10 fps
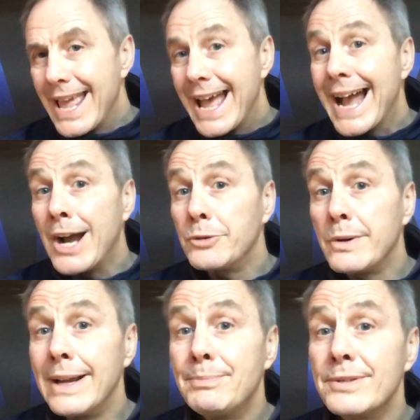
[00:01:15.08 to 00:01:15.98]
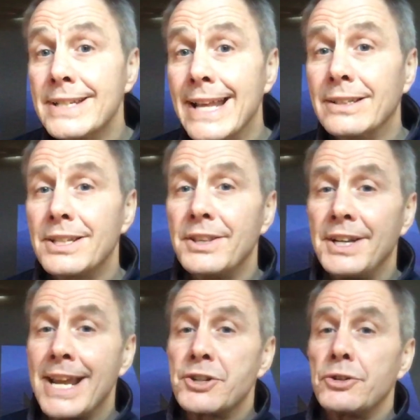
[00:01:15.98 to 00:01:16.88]
How do I present to the
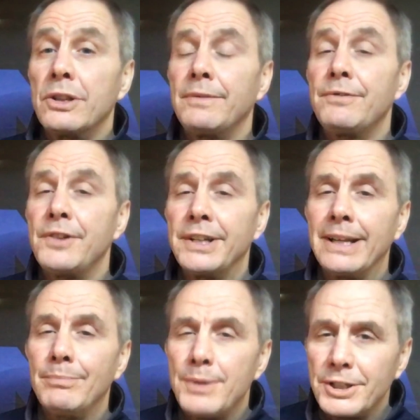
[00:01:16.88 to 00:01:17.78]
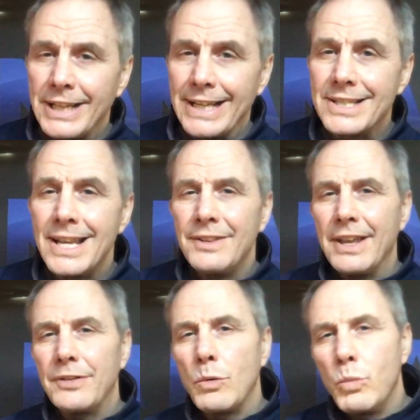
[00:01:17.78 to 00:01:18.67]
national and funding bodies
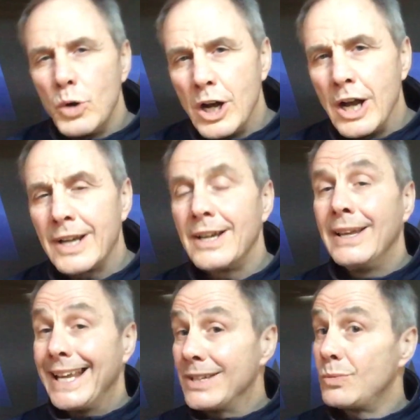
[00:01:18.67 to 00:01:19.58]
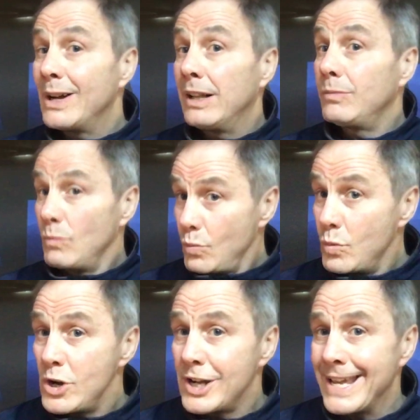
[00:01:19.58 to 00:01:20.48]
that the work is well
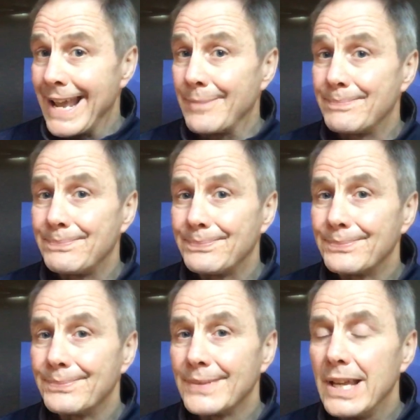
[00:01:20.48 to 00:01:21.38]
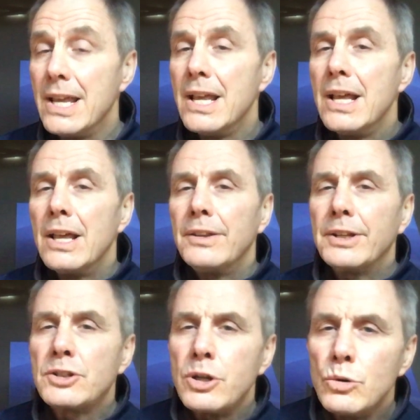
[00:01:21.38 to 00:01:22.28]
working?
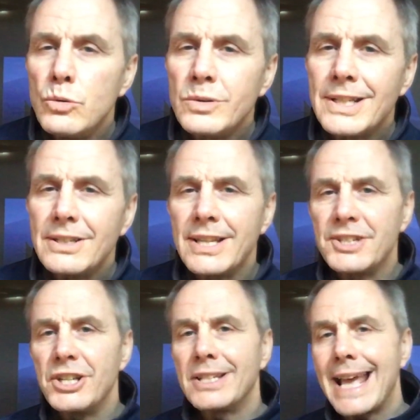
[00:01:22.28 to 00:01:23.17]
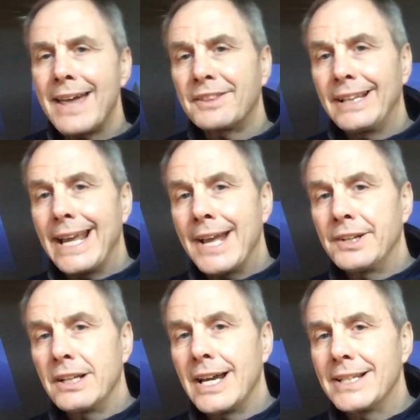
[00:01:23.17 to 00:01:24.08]
The tools such as Athlete
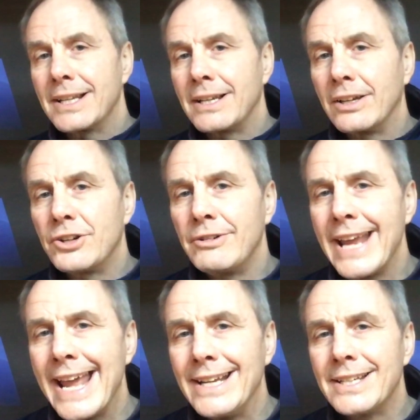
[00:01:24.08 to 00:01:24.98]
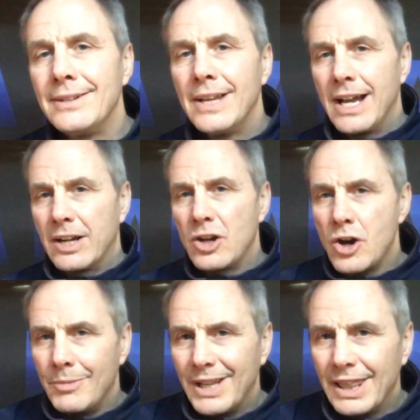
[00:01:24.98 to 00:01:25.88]
Analyzer can create a
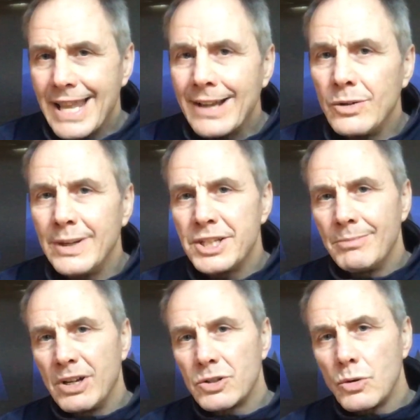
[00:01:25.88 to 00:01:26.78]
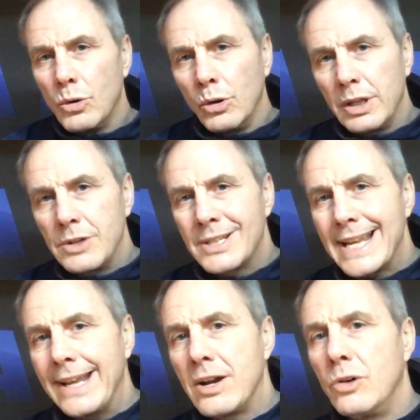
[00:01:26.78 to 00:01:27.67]
common language amongst all those
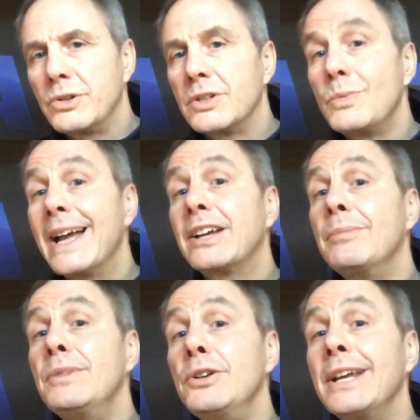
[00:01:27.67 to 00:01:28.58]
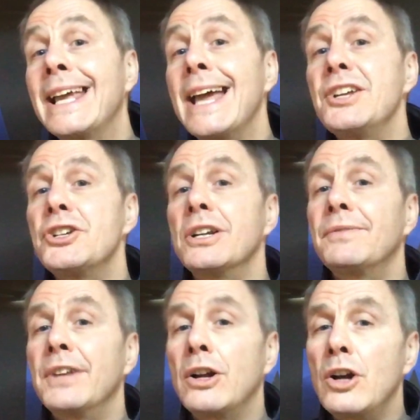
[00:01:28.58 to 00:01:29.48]
stakeholders where communication
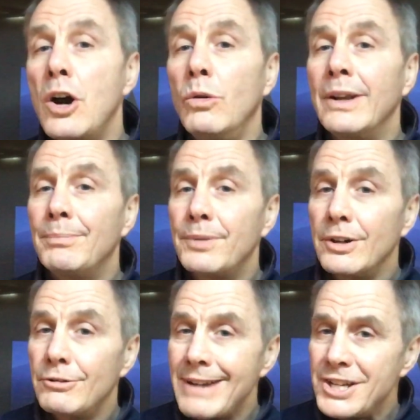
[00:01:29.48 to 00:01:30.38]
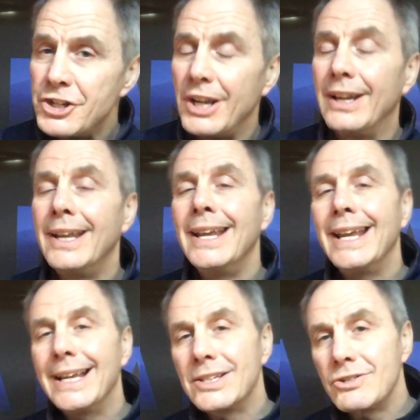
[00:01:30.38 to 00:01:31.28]
of the goal and progression
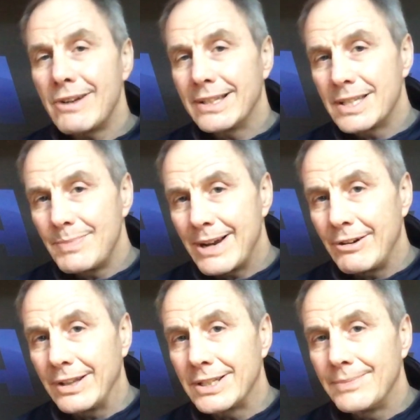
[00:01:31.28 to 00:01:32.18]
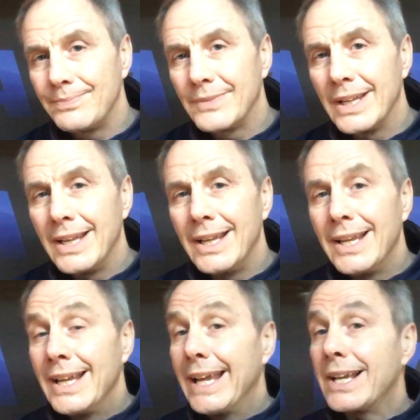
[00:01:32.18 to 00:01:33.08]
is transparent.
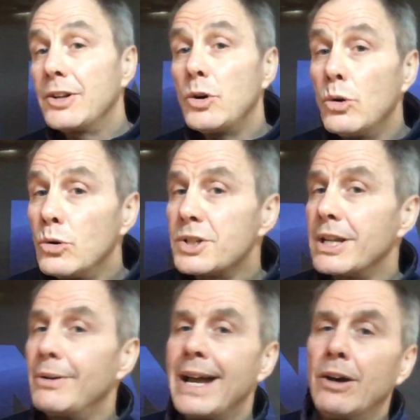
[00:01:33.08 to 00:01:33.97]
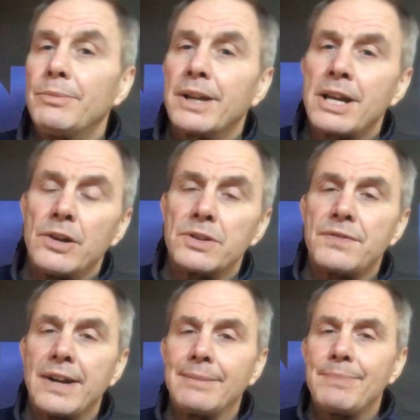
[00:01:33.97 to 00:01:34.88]
It can also help the coach
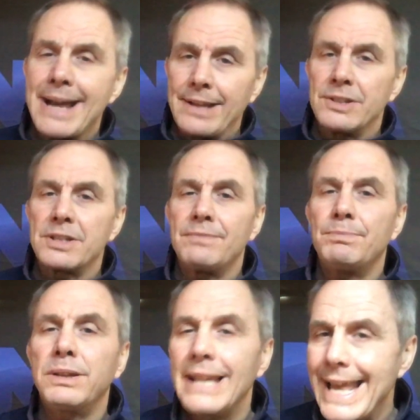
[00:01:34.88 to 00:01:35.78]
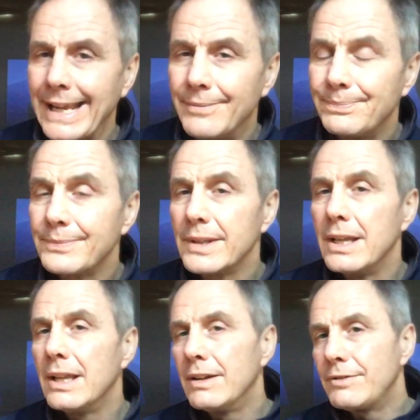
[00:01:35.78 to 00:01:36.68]
find patterns of play.
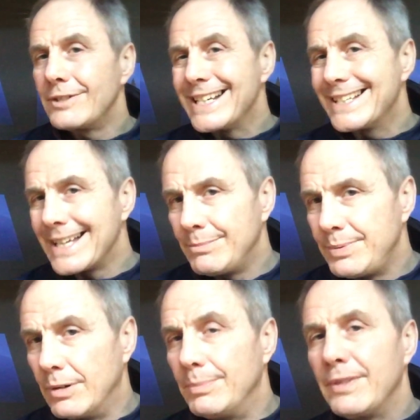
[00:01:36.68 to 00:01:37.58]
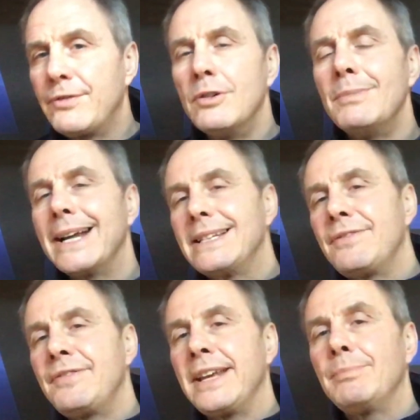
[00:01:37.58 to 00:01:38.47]
For example, before my
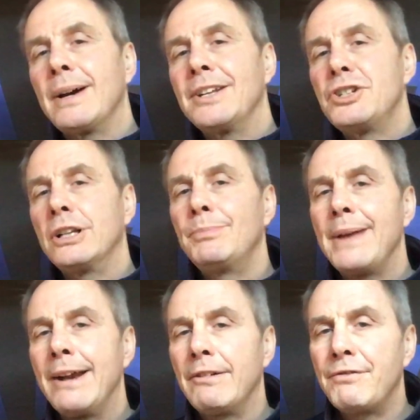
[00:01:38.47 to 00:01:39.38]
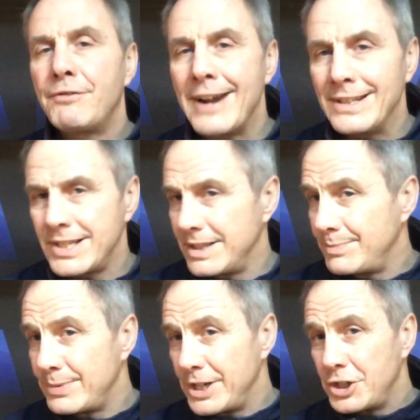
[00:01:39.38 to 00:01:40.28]
defeat by Gilbert of France at
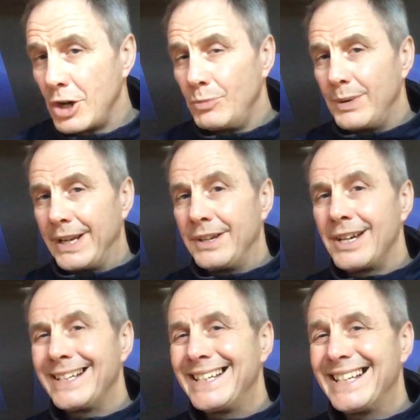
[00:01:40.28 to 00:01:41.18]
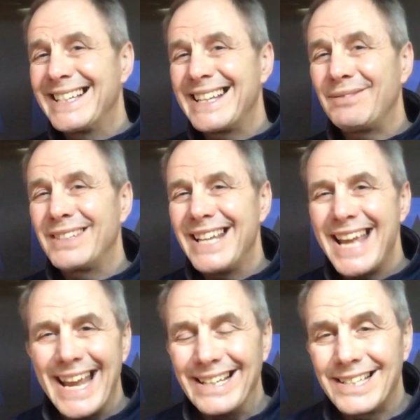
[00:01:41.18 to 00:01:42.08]
the British Open in
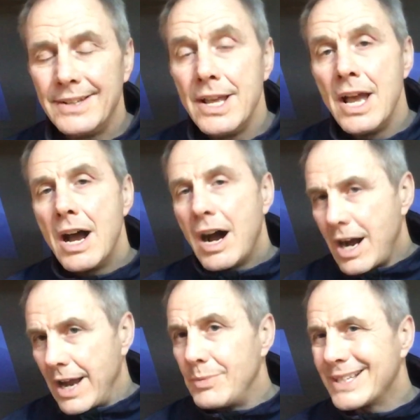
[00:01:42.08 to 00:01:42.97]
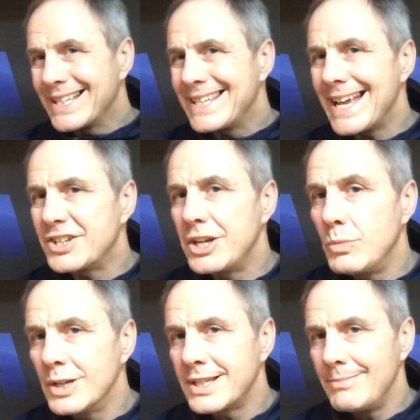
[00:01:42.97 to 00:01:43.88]
1978, I was a
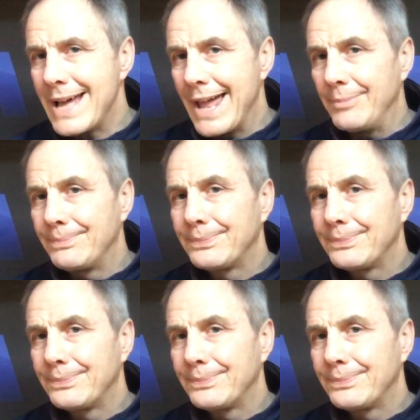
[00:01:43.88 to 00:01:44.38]
Tachiwaza man.